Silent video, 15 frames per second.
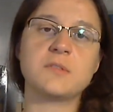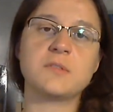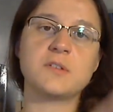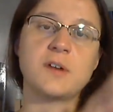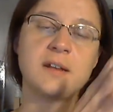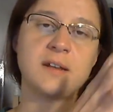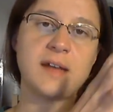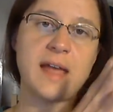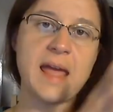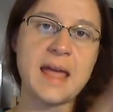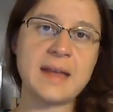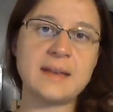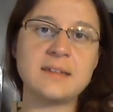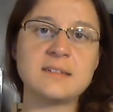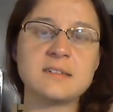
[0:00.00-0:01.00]
So under
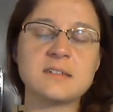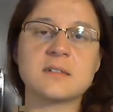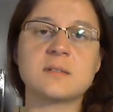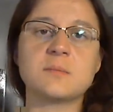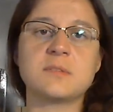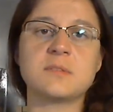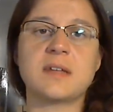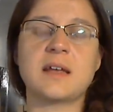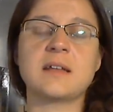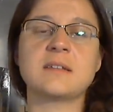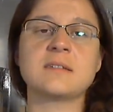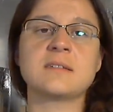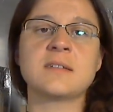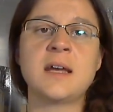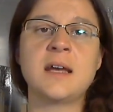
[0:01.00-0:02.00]
any
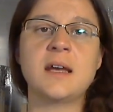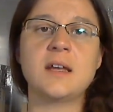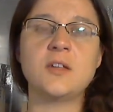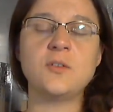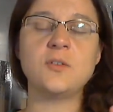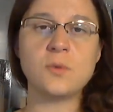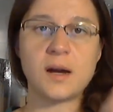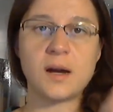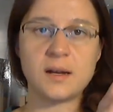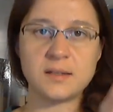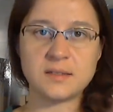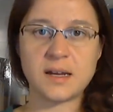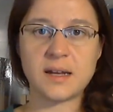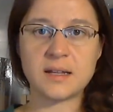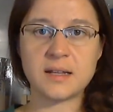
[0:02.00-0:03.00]
circumstance, you are
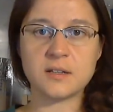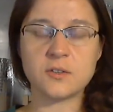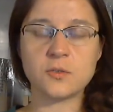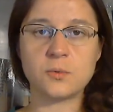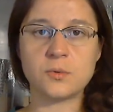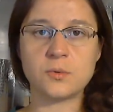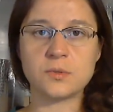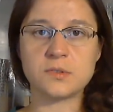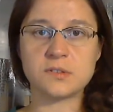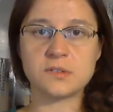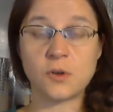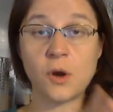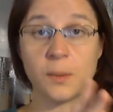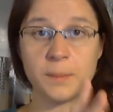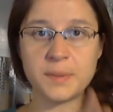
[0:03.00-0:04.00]
entitled towards
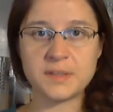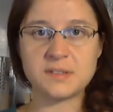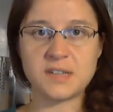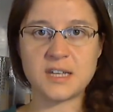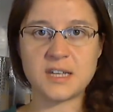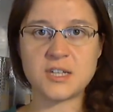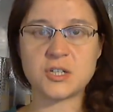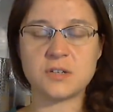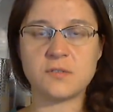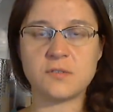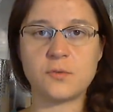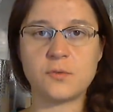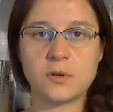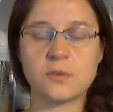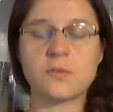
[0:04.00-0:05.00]
compensation
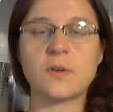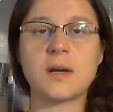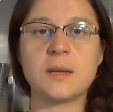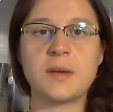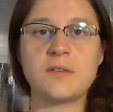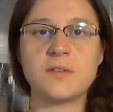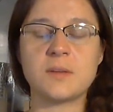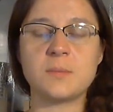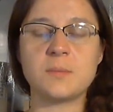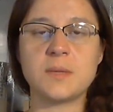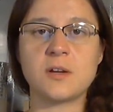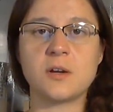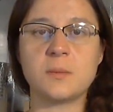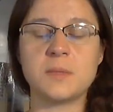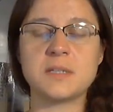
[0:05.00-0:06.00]
for crime having
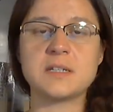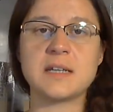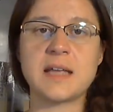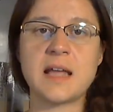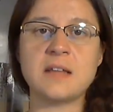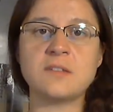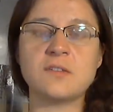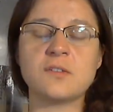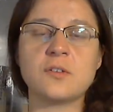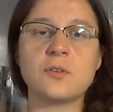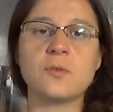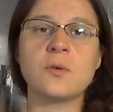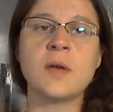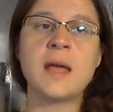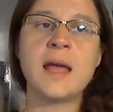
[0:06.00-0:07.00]
been committed against
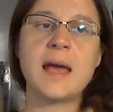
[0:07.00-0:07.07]
you.